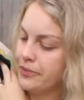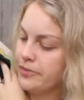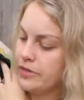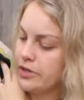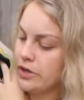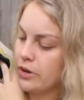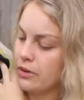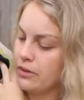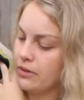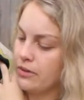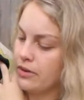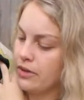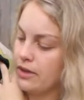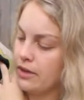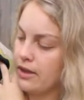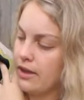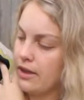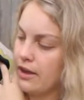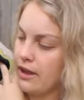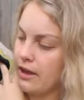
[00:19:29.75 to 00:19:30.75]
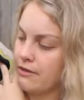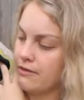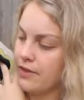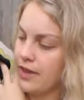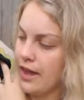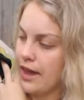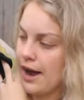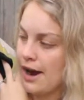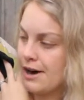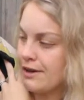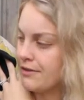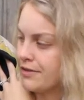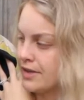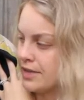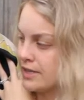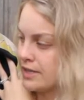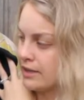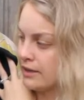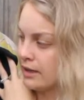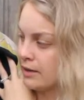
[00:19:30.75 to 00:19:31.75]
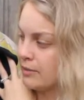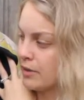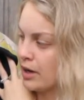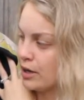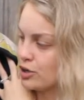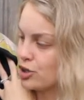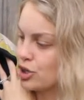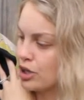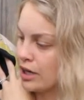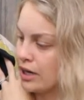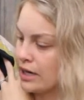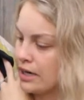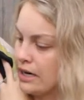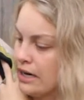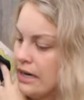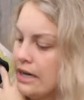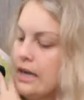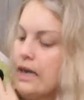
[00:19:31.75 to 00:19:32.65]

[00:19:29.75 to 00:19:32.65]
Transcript: so if they have this still, I'm not sure.